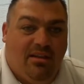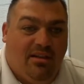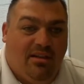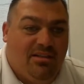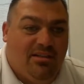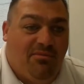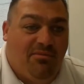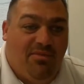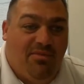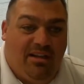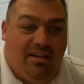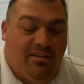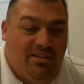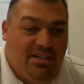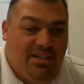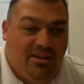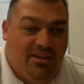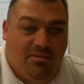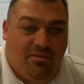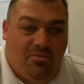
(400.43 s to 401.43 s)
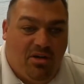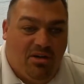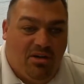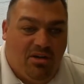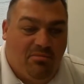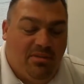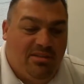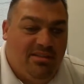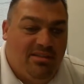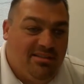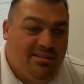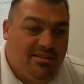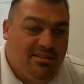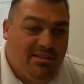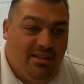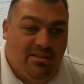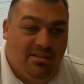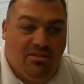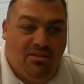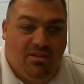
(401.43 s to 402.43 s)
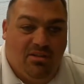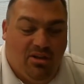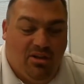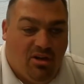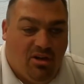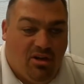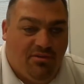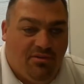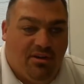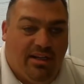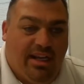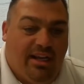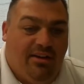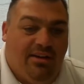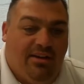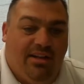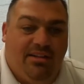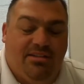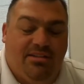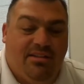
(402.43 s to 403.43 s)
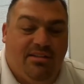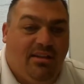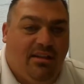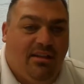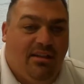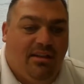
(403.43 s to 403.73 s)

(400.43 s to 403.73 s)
some volunteer departments in Cecil and Hartford counties.